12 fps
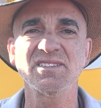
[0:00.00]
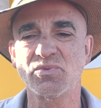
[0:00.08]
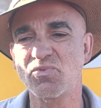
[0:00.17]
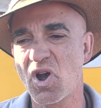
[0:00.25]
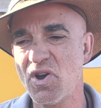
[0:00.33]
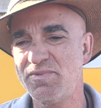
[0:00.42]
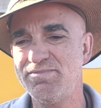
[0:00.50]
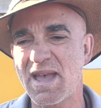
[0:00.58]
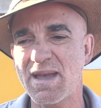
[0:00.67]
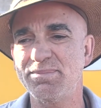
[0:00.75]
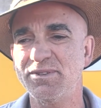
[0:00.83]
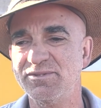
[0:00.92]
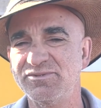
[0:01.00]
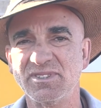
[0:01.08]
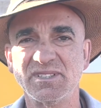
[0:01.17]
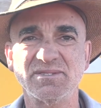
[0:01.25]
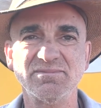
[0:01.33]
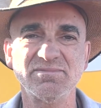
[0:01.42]
roadmap
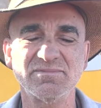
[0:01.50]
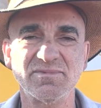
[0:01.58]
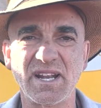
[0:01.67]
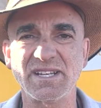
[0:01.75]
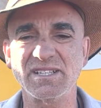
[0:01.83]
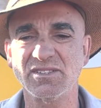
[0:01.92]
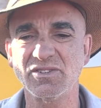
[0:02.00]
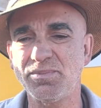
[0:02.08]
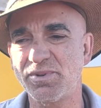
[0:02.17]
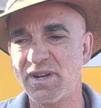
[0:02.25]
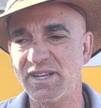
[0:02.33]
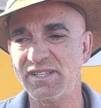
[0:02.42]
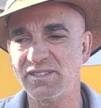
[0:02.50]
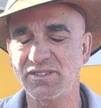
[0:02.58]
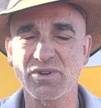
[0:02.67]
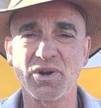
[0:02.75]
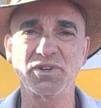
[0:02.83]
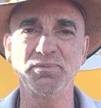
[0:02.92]
of running and operating and
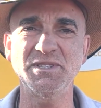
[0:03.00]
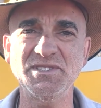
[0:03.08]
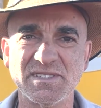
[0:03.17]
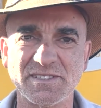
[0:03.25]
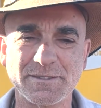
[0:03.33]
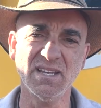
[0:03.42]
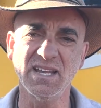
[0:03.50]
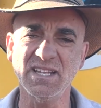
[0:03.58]
growing a business.